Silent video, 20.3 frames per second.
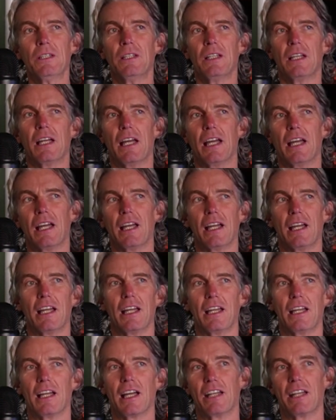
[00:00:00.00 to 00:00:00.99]

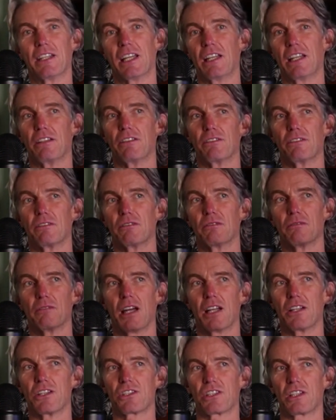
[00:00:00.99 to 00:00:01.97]
And then
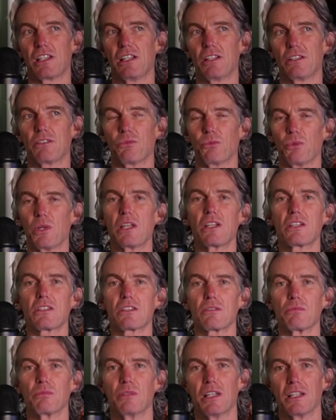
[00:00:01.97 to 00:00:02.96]
inside
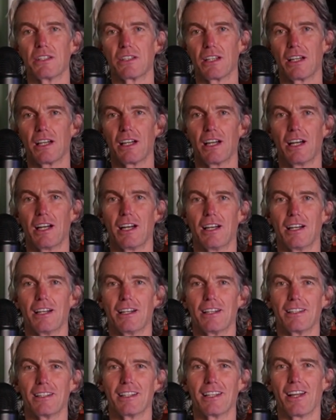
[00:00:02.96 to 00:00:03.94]
weeks we had
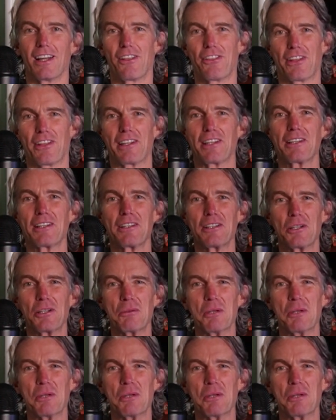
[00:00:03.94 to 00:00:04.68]
a thing, we